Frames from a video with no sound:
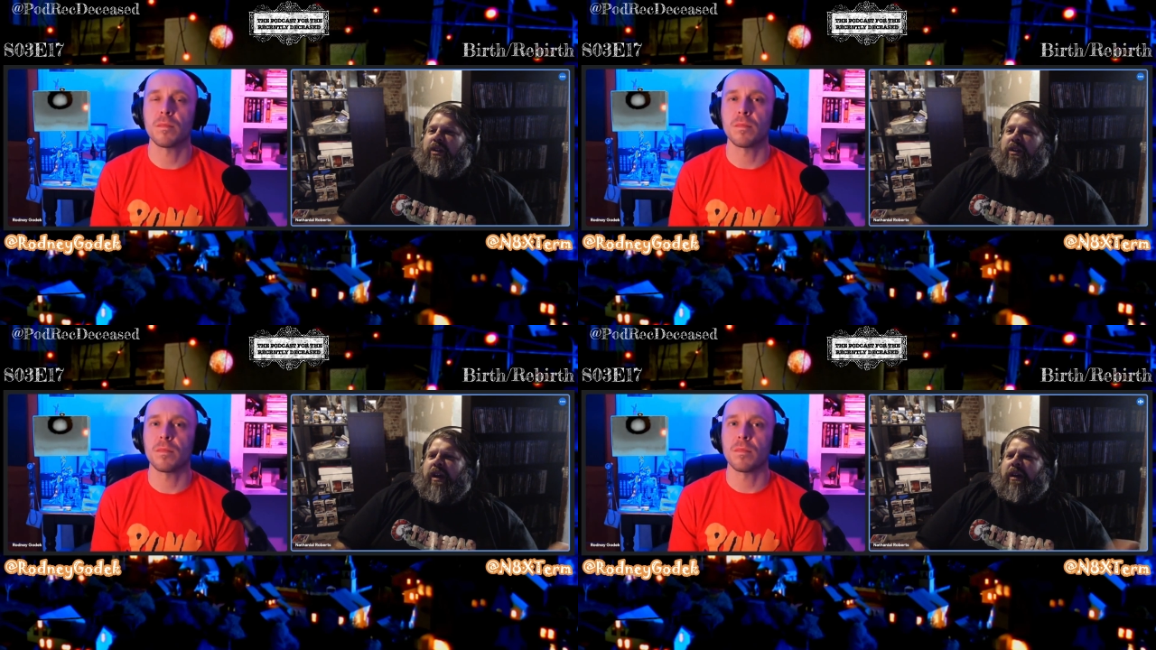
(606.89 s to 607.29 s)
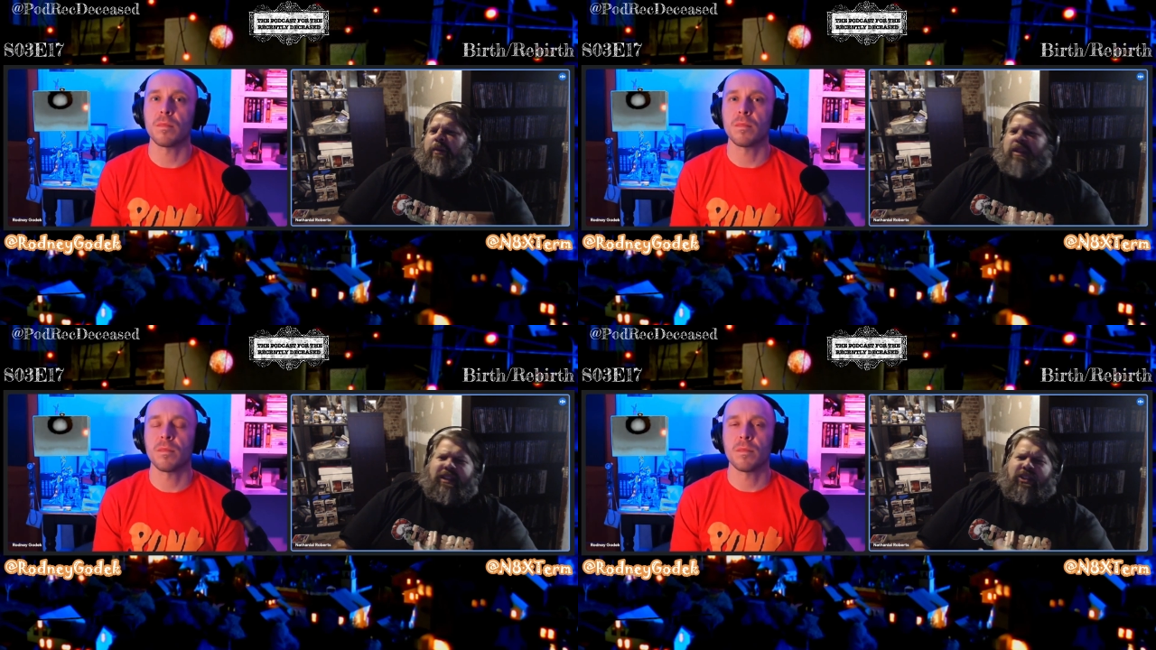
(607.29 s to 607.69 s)
Speaker 1: uh, with
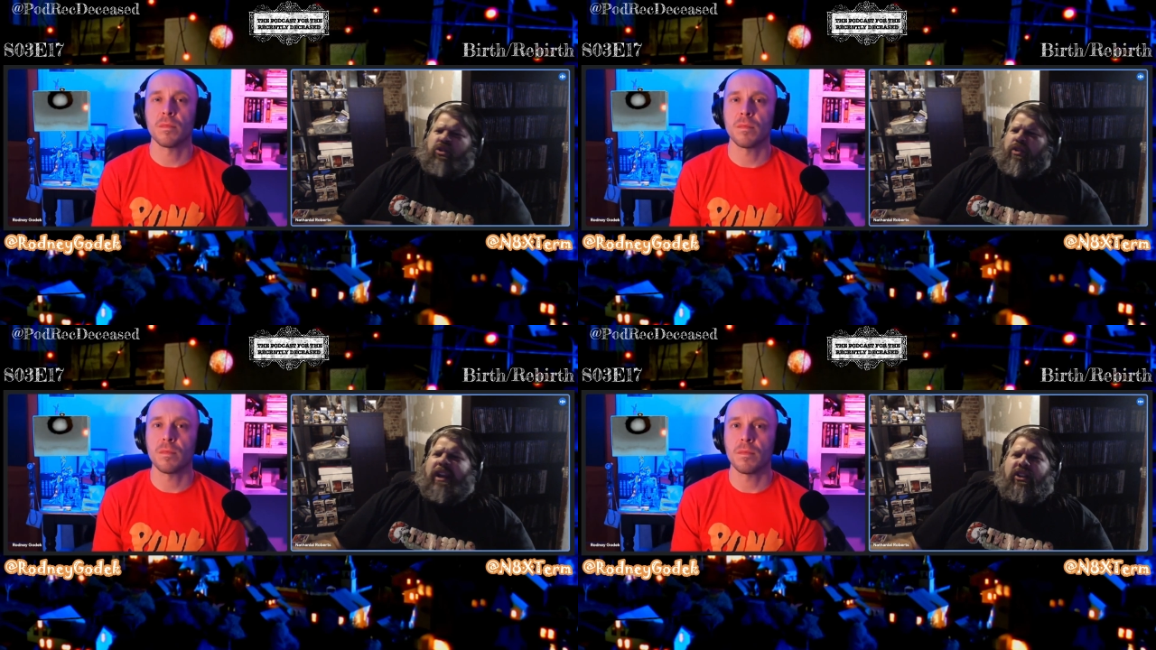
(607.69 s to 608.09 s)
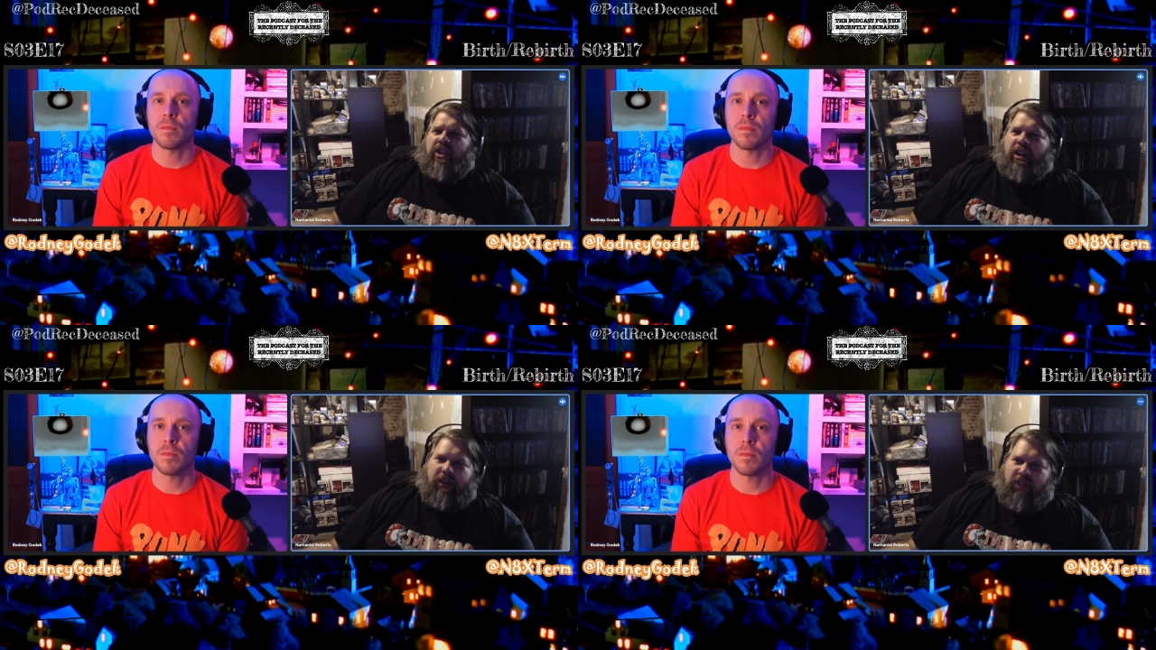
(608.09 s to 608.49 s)
this
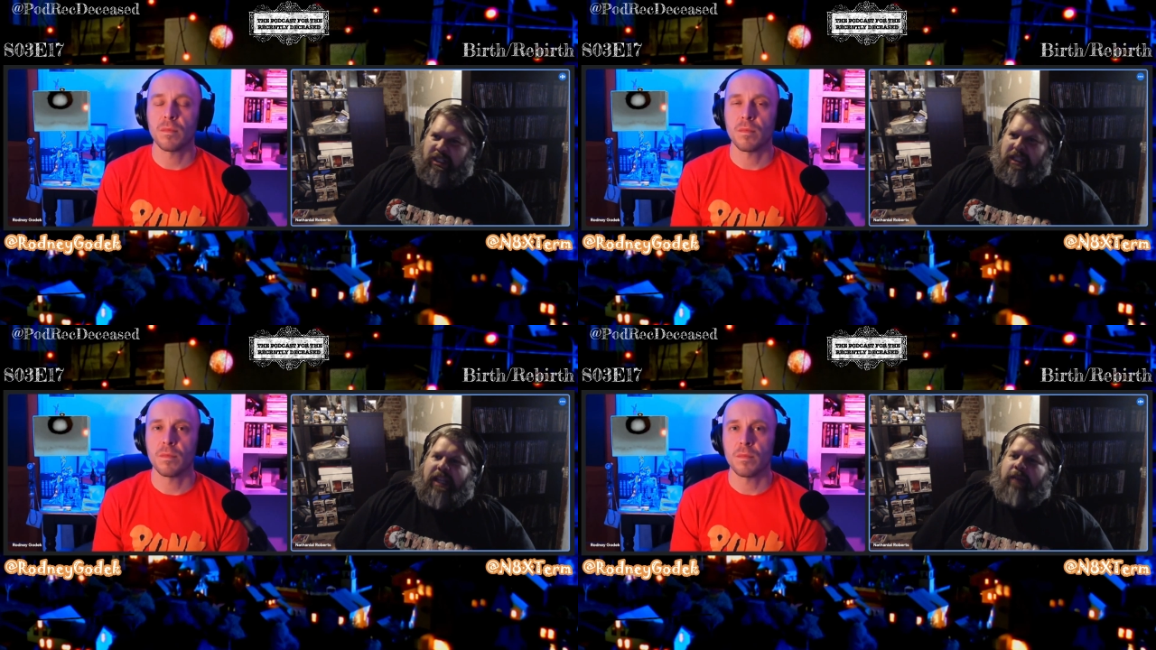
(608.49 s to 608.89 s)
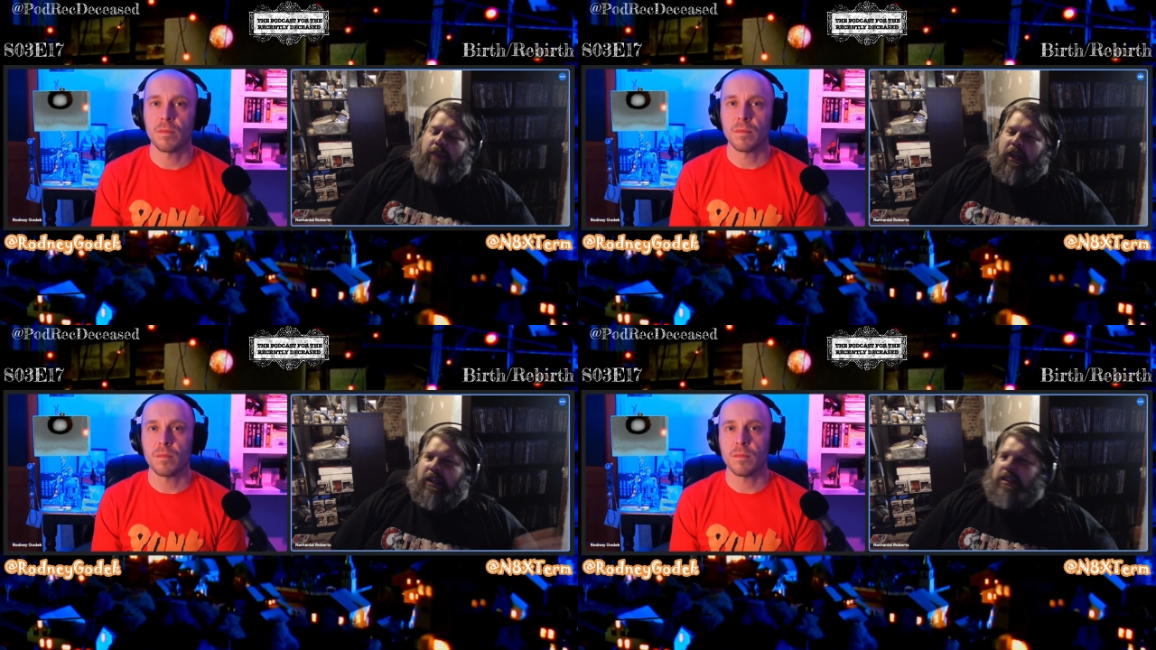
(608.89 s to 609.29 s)
stranger just to keep my
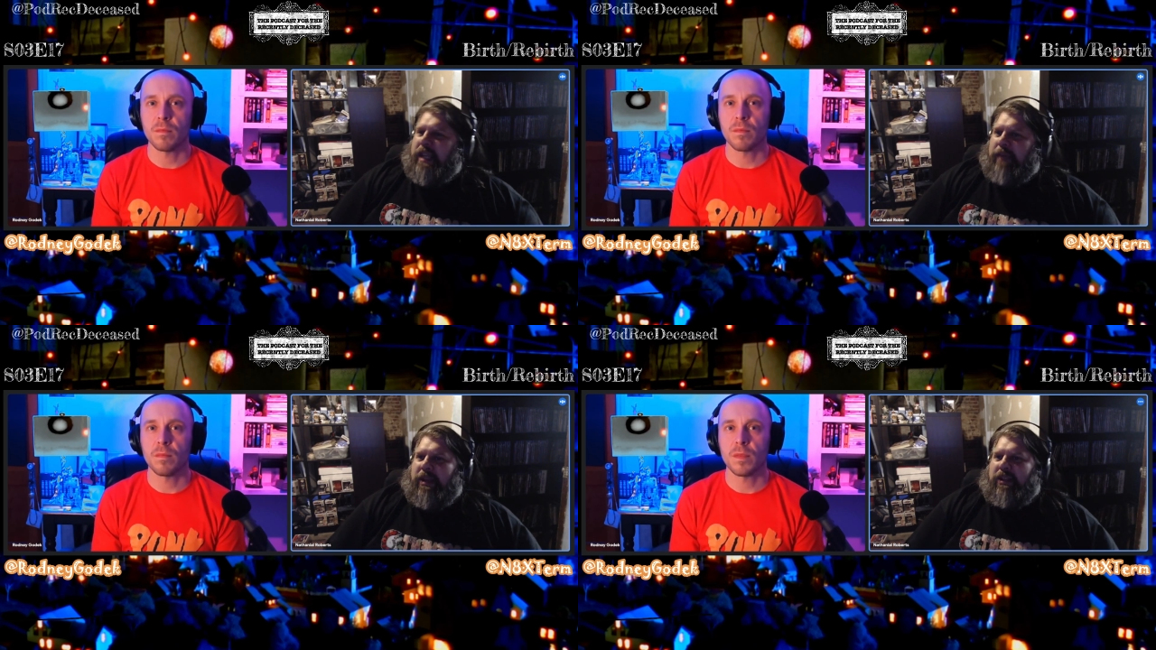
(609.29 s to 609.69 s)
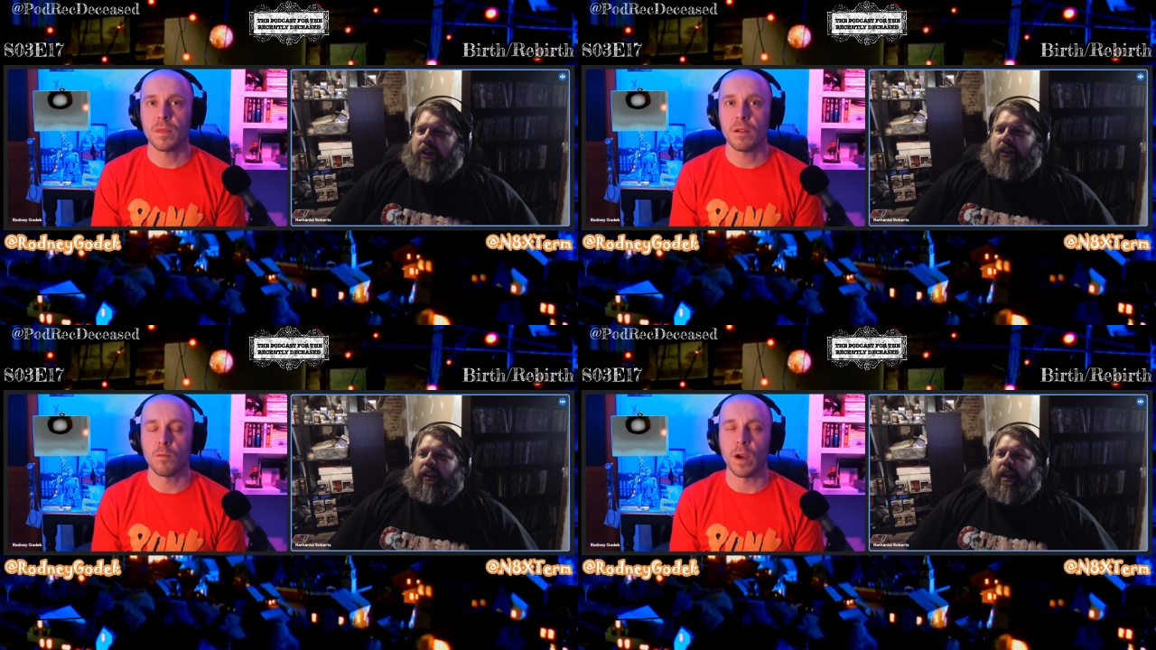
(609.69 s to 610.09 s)
to keep my daughter
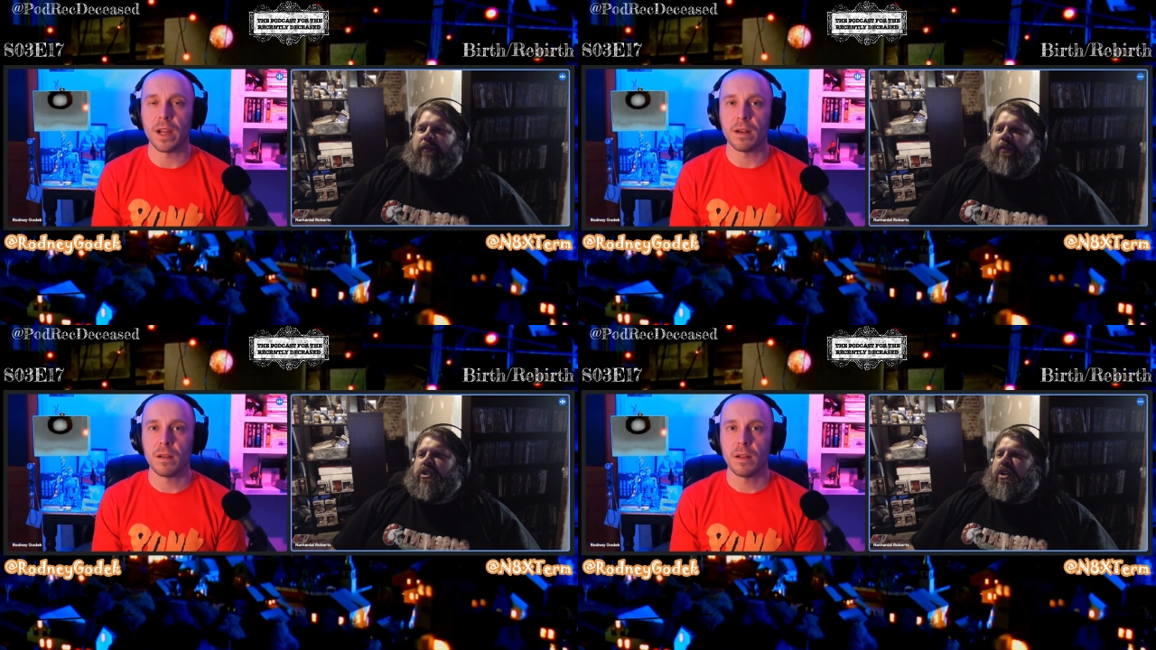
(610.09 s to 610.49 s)
alive right.